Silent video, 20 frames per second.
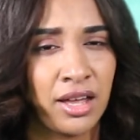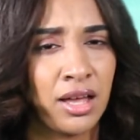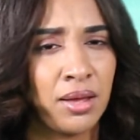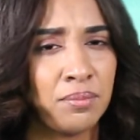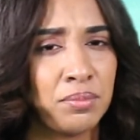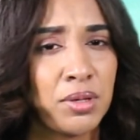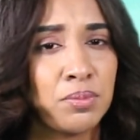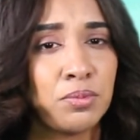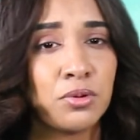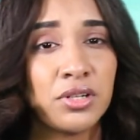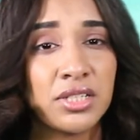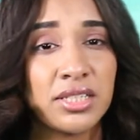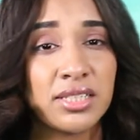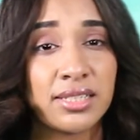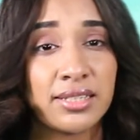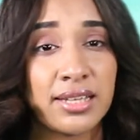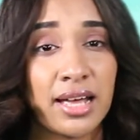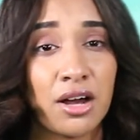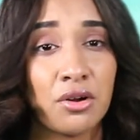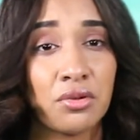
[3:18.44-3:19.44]
People in the
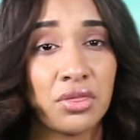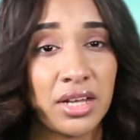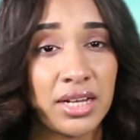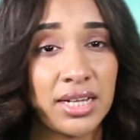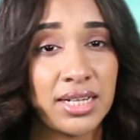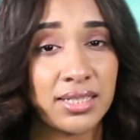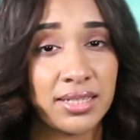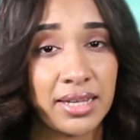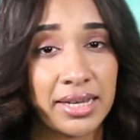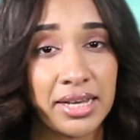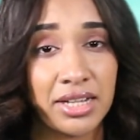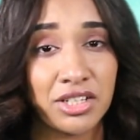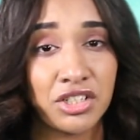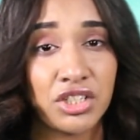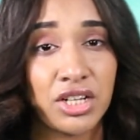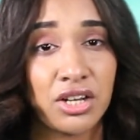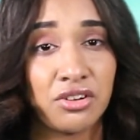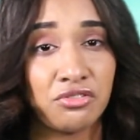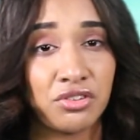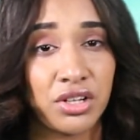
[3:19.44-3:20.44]
Southeast
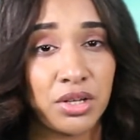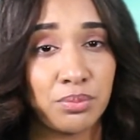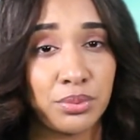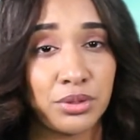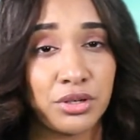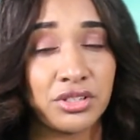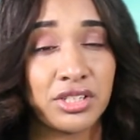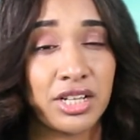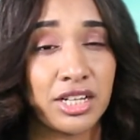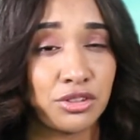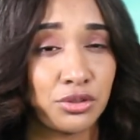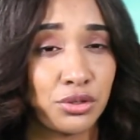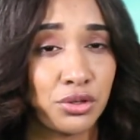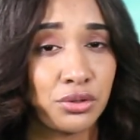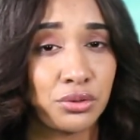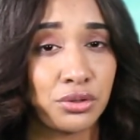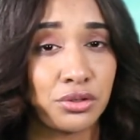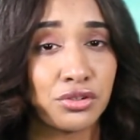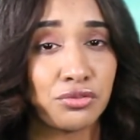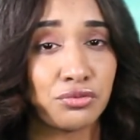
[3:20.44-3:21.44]
Asia free birds and
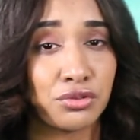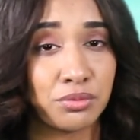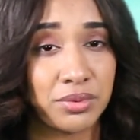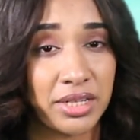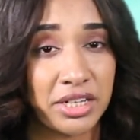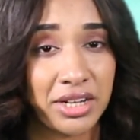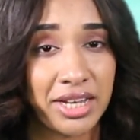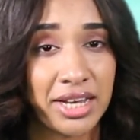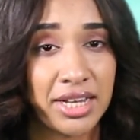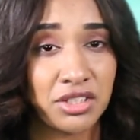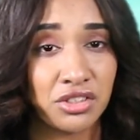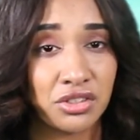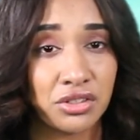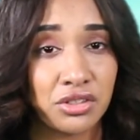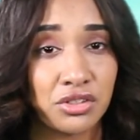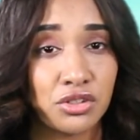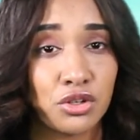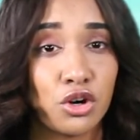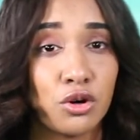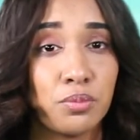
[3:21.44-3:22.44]
turtles from their
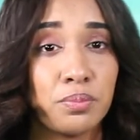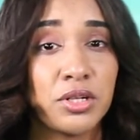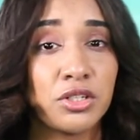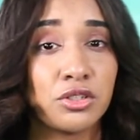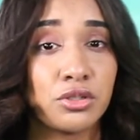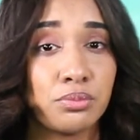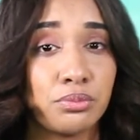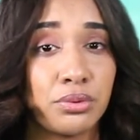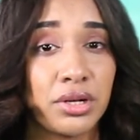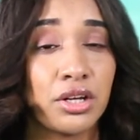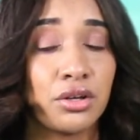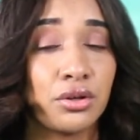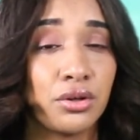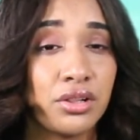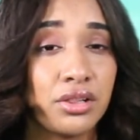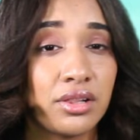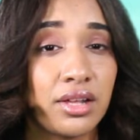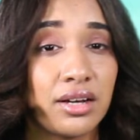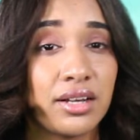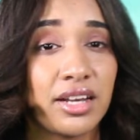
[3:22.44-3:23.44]
cages, hoping to bring
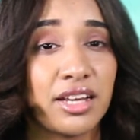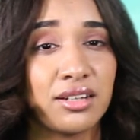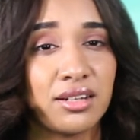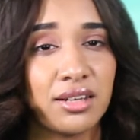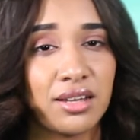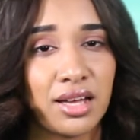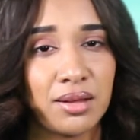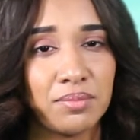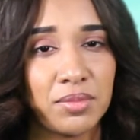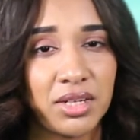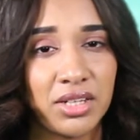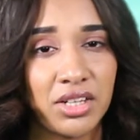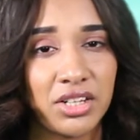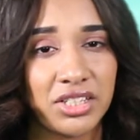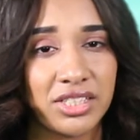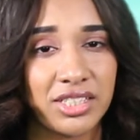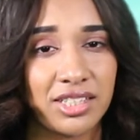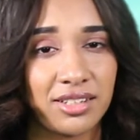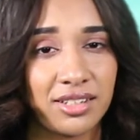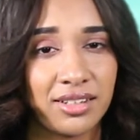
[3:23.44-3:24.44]
good luck in the coming
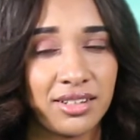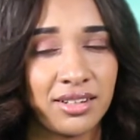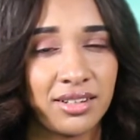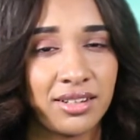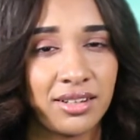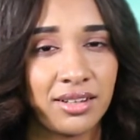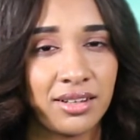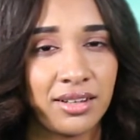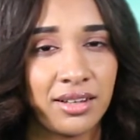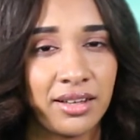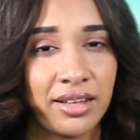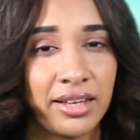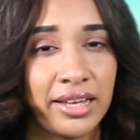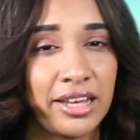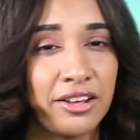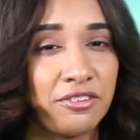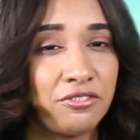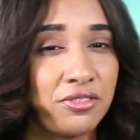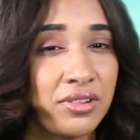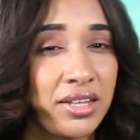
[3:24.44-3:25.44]
year.
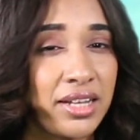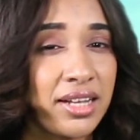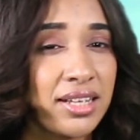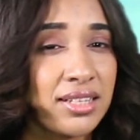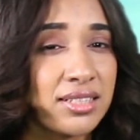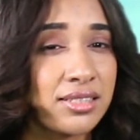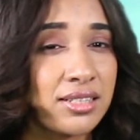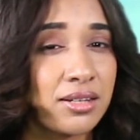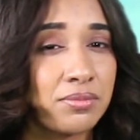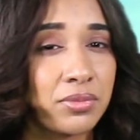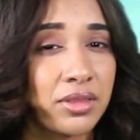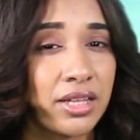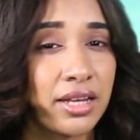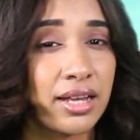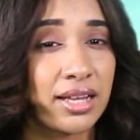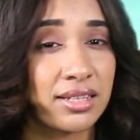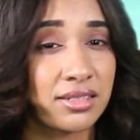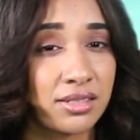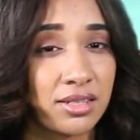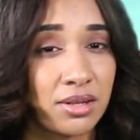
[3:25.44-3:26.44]
If flinging something
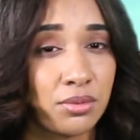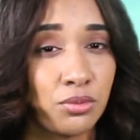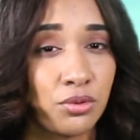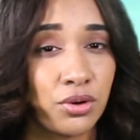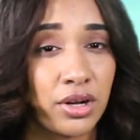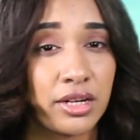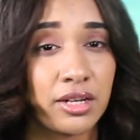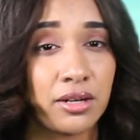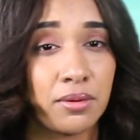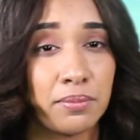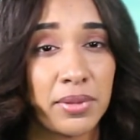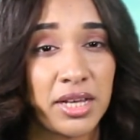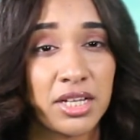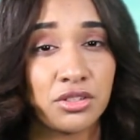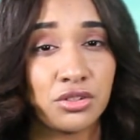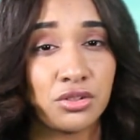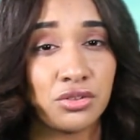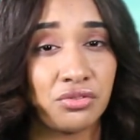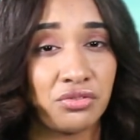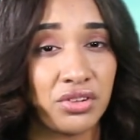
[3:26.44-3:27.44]
at someone
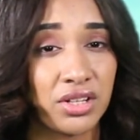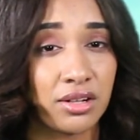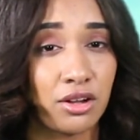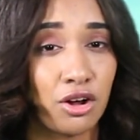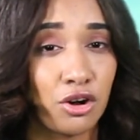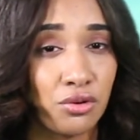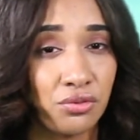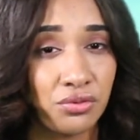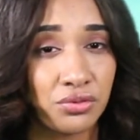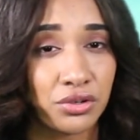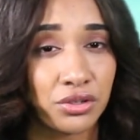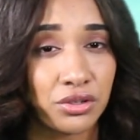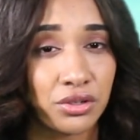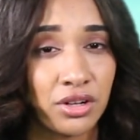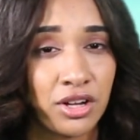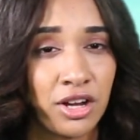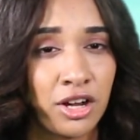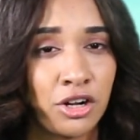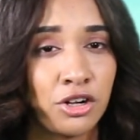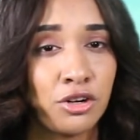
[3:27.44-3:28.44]
makes you feel
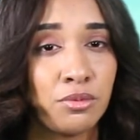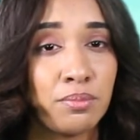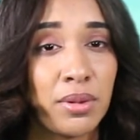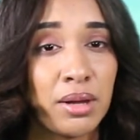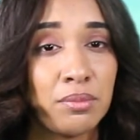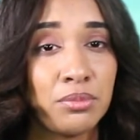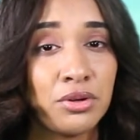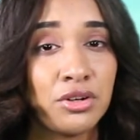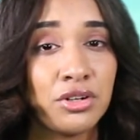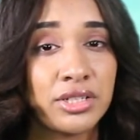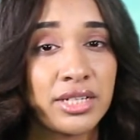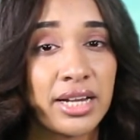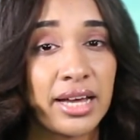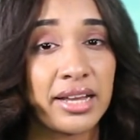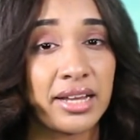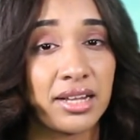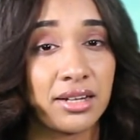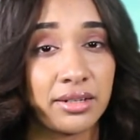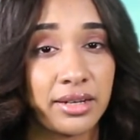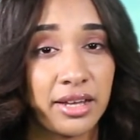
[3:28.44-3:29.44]
awful, remember
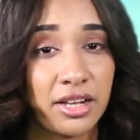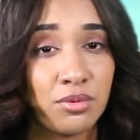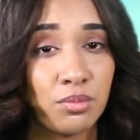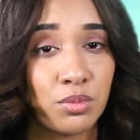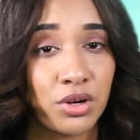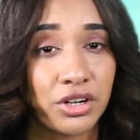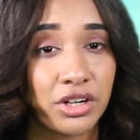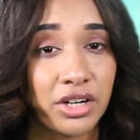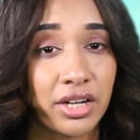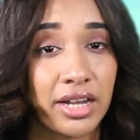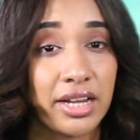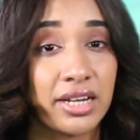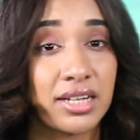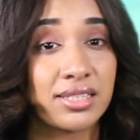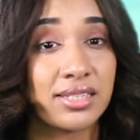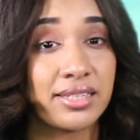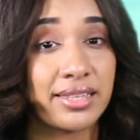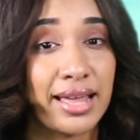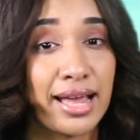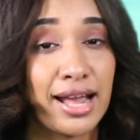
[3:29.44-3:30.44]
that in Denmark it
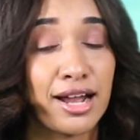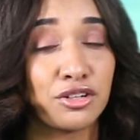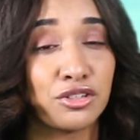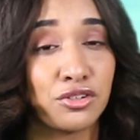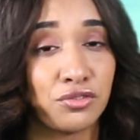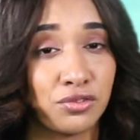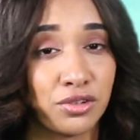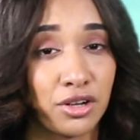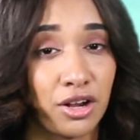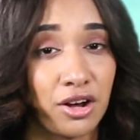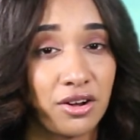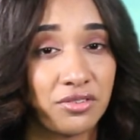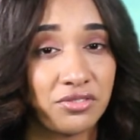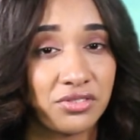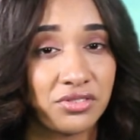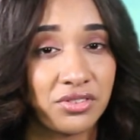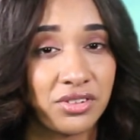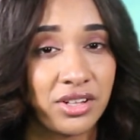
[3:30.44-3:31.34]
is an act of love.